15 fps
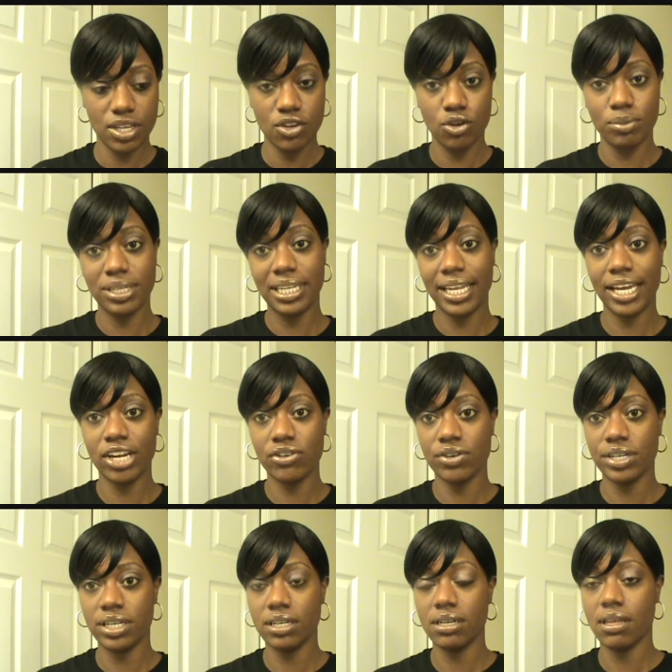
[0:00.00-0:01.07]
You'll be
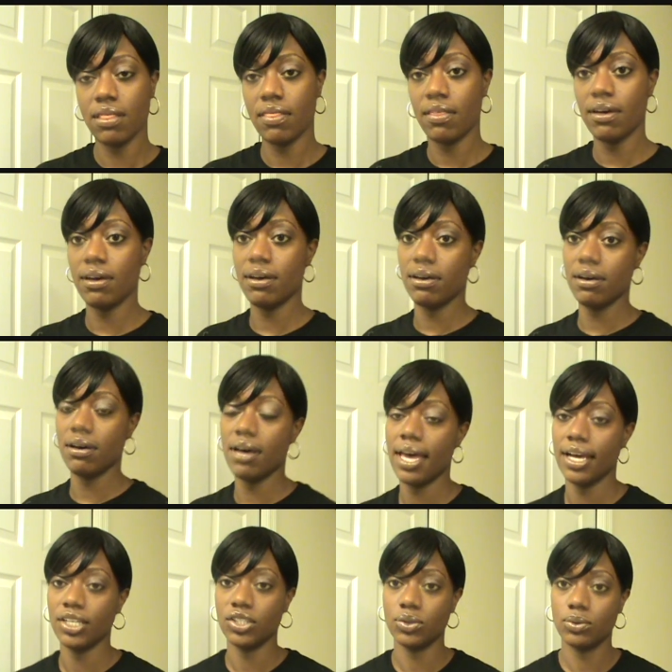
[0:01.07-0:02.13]
layering the
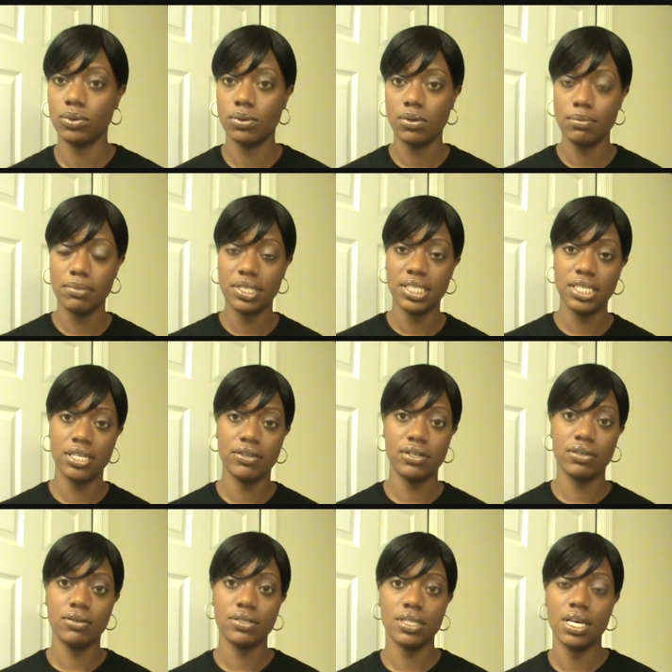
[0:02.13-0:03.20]
actual
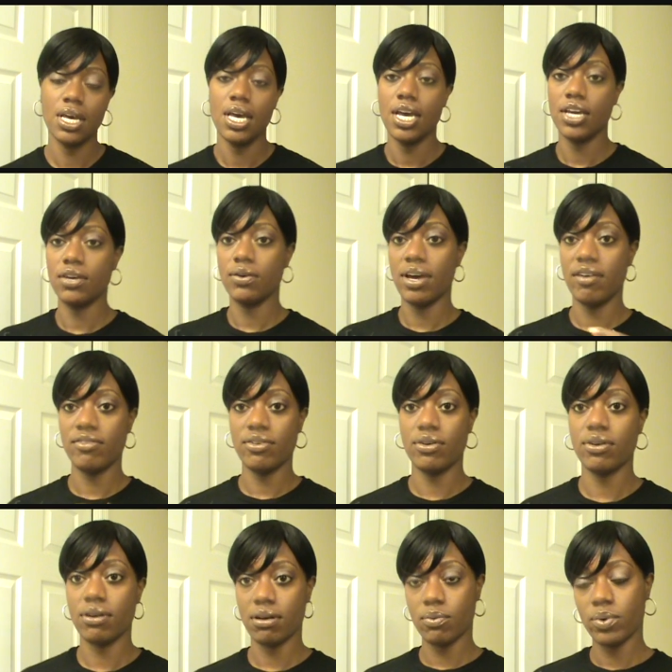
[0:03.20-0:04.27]
materials. You'll have
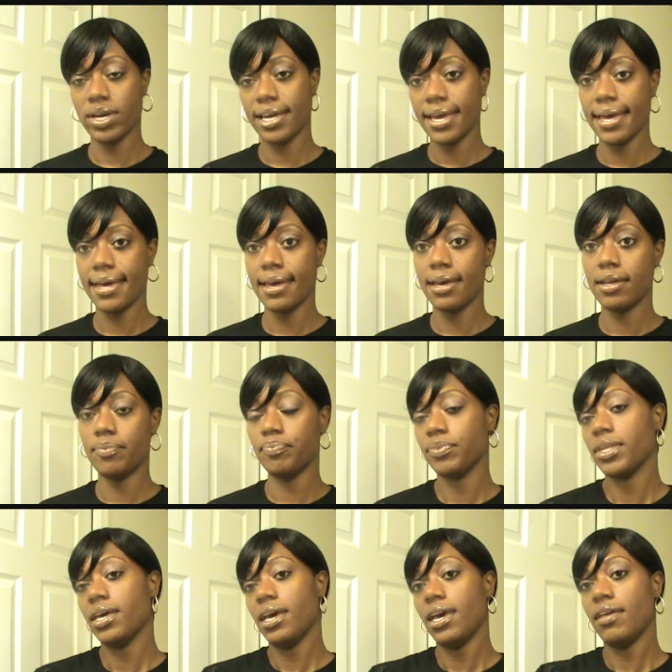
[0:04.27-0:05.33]
your wig head,
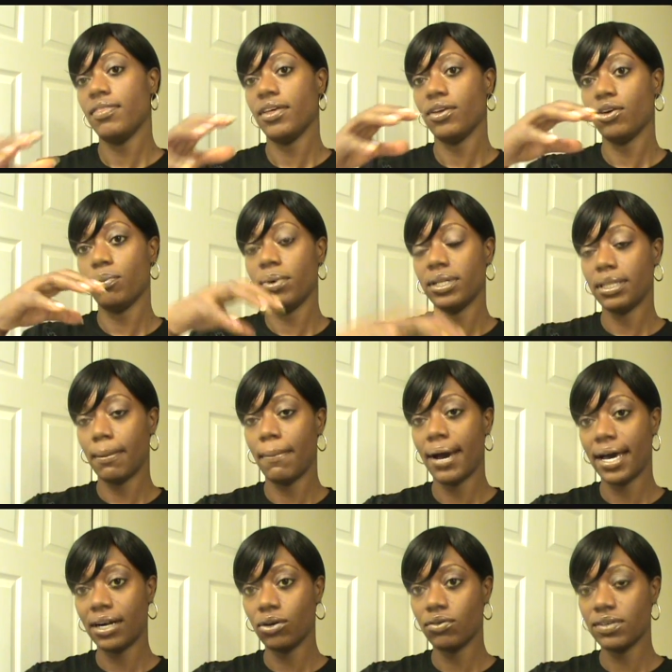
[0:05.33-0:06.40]
and then you'll put the
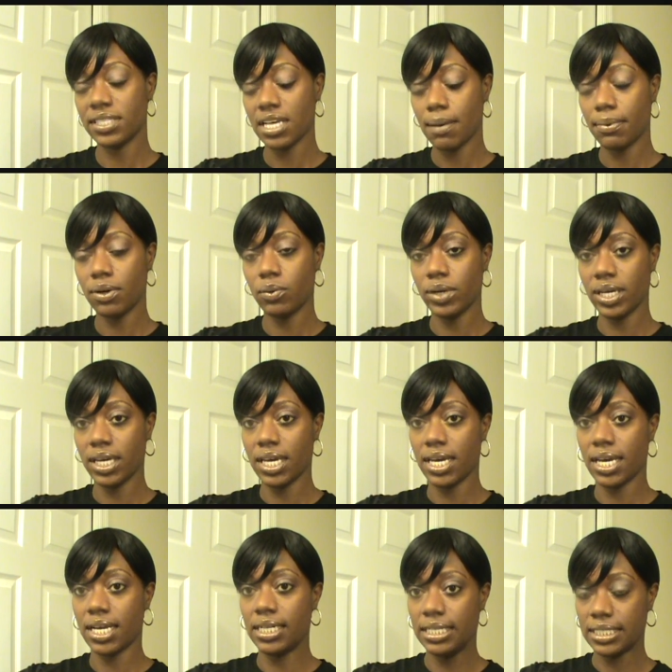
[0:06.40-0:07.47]
bonnet over top of the wig
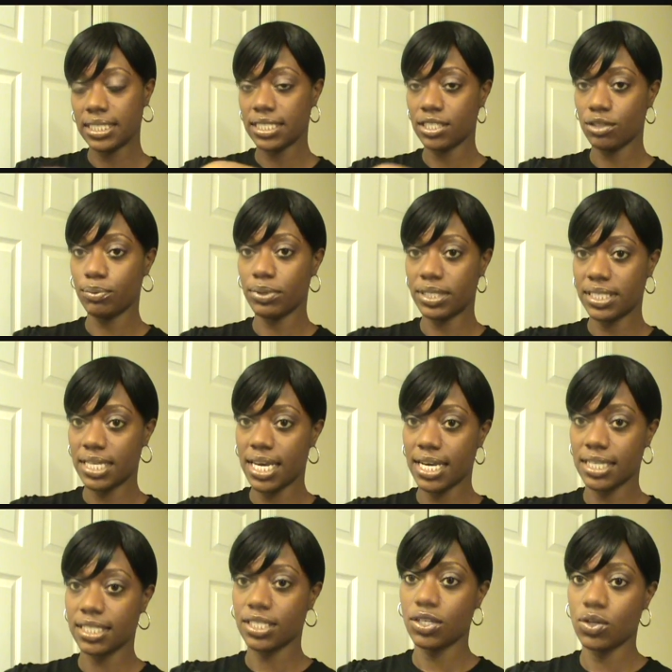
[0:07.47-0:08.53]
head, and this is to
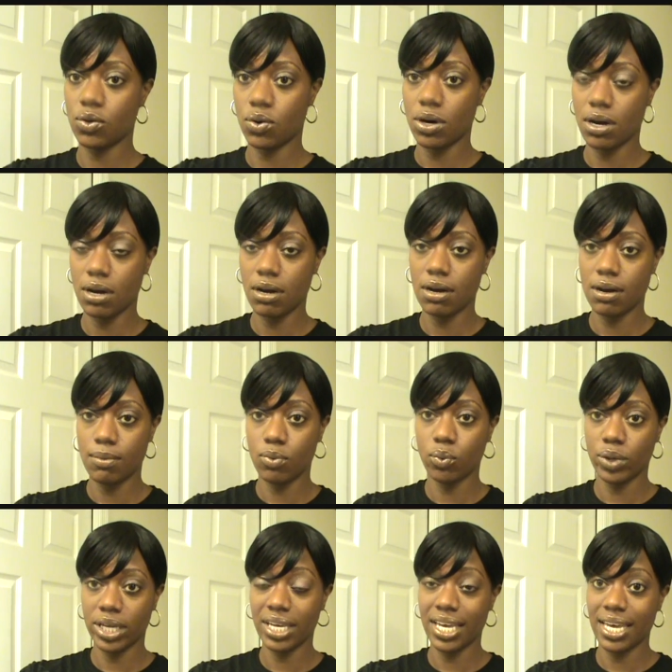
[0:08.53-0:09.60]
protect your
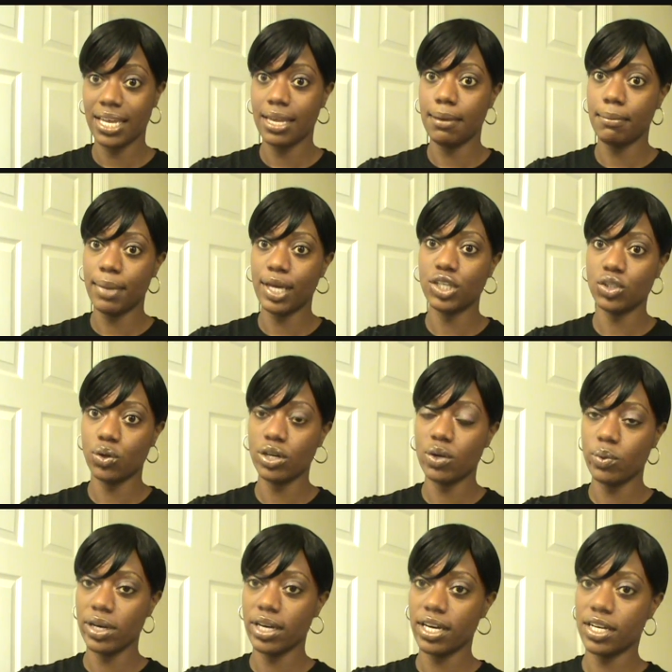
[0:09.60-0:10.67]
wig head. And make sure
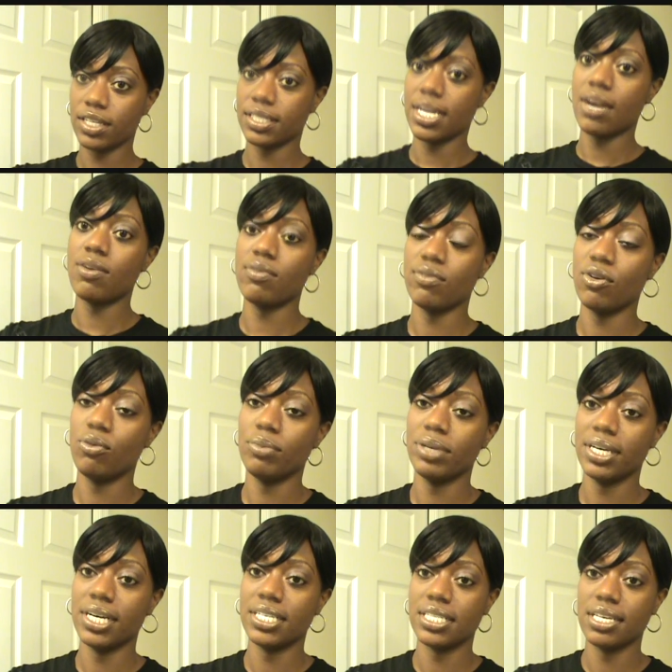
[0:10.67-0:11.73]
your wig head is styrofoam,
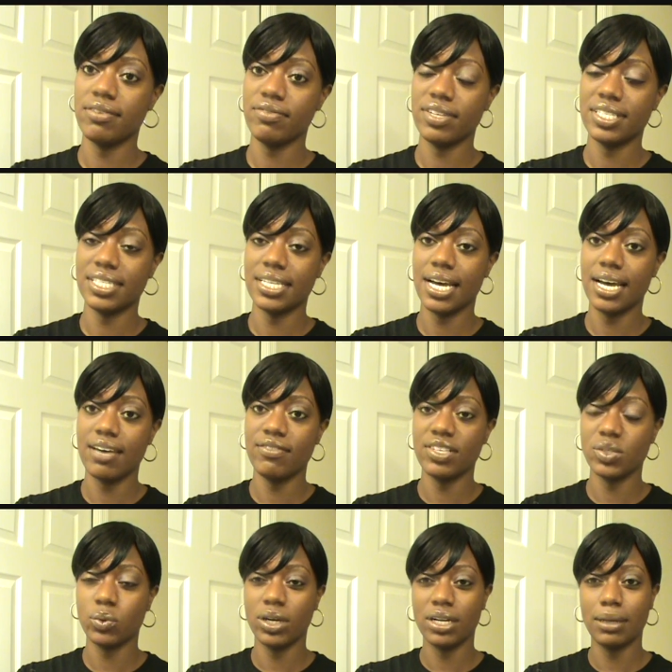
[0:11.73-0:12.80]
because if it's not, if
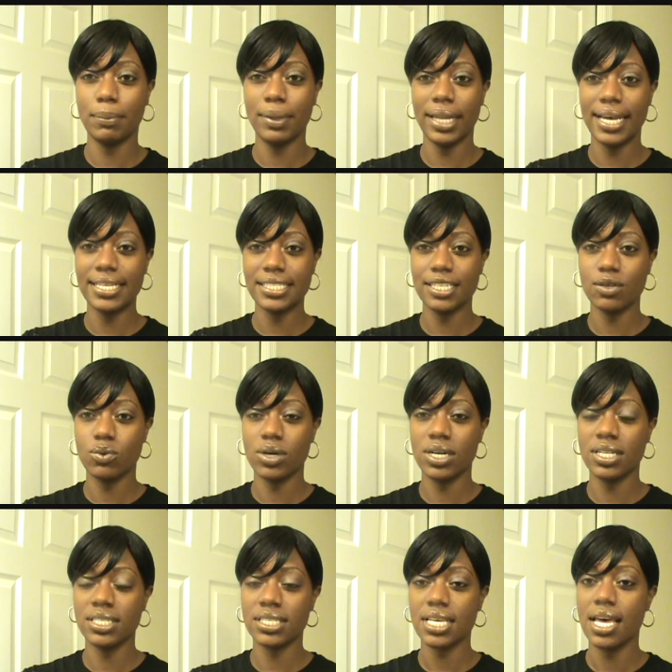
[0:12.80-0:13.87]
it's one of the plastic
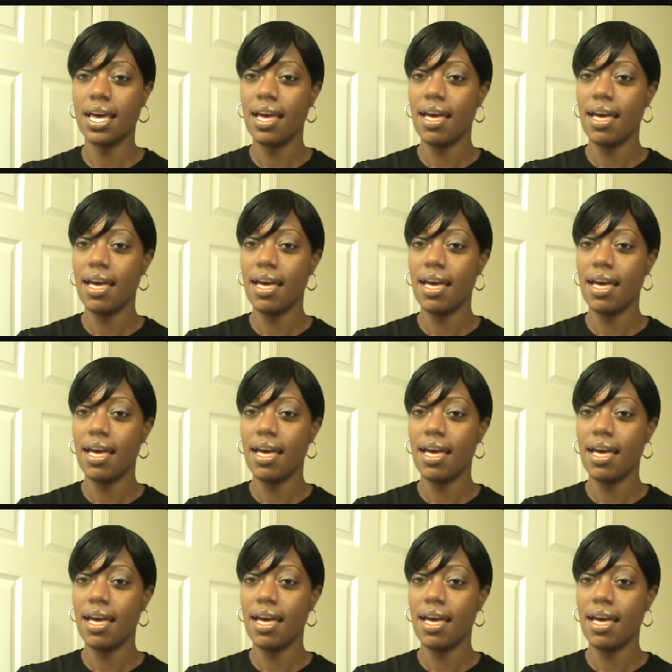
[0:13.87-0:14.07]
ones